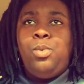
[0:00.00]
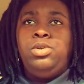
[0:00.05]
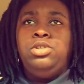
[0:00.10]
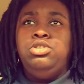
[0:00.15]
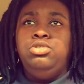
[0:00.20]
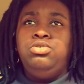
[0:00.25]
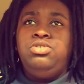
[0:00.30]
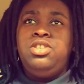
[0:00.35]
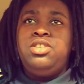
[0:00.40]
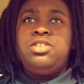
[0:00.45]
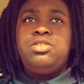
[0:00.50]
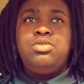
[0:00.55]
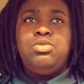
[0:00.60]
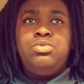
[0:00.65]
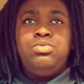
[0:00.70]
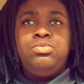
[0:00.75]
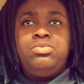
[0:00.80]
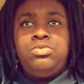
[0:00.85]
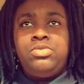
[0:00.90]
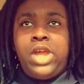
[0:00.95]
I use these
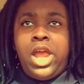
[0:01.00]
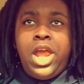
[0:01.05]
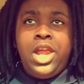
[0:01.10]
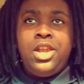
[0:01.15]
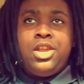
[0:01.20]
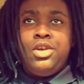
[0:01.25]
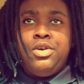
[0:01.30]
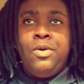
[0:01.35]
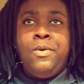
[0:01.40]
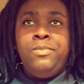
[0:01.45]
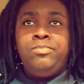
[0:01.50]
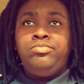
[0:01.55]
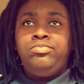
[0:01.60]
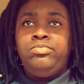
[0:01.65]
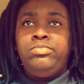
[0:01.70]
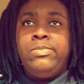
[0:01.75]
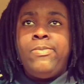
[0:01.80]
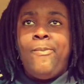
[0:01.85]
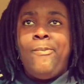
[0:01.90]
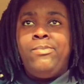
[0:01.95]
little handheld
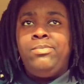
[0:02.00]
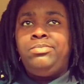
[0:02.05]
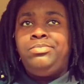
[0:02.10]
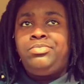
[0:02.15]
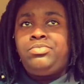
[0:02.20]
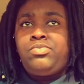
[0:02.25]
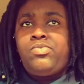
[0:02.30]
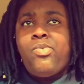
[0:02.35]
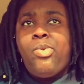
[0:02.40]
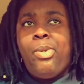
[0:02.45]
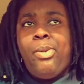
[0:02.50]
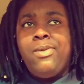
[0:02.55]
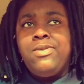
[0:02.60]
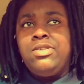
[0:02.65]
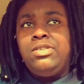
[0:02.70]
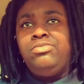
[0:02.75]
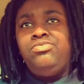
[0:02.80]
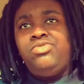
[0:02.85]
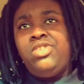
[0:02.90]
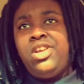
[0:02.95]

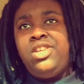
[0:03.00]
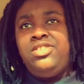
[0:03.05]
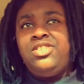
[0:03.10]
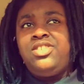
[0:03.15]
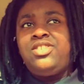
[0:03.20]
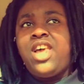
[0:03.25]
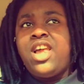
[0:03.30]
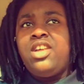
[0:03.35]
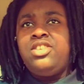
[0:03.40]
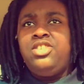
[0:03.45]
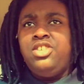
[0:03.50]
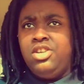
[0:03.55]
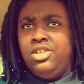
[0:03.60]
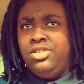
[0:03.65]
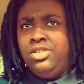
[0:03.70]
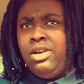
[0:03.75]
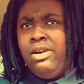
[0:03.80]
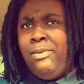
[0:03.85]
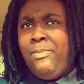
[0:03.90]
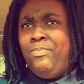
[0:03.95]
things. It's like a tail
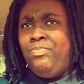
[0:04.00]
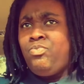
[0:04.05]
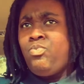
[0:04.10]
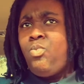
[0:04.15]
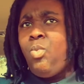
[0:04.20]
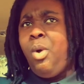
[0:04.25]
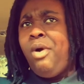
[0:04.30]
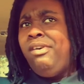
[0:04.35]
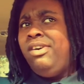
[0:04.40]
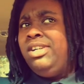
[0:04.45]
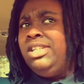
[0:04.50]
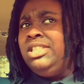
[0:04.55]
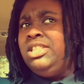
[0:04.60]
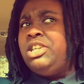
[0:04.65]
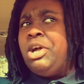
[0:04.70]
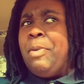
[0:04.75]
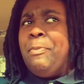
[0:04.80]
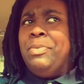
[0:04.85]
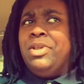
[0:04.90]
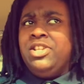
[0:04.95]
gun,
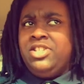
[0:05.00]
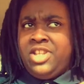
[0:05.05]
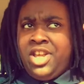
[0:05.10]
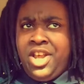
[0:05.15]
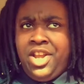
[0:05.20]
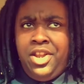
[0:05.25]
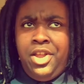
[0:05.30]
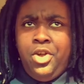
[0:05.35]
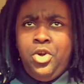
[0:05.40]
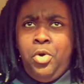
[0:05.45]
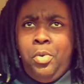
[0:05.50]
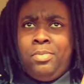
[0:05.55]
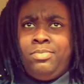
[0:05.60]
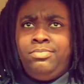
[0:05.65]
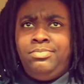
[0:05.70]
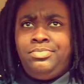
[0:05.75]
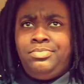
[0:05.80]
but it's handheld.